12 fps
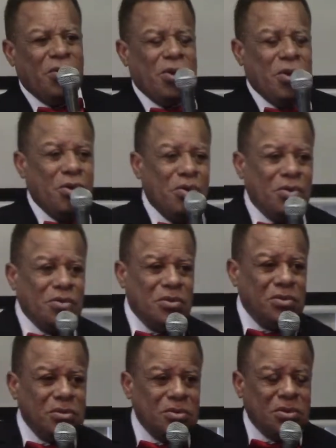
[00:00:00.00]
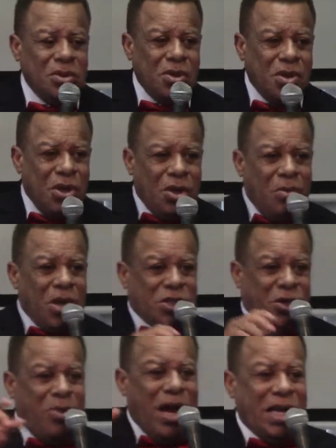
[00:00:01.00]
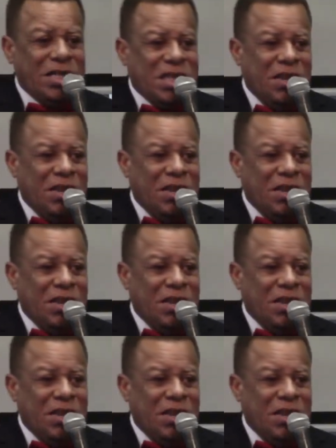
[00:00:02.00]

for you. Minister Bonnie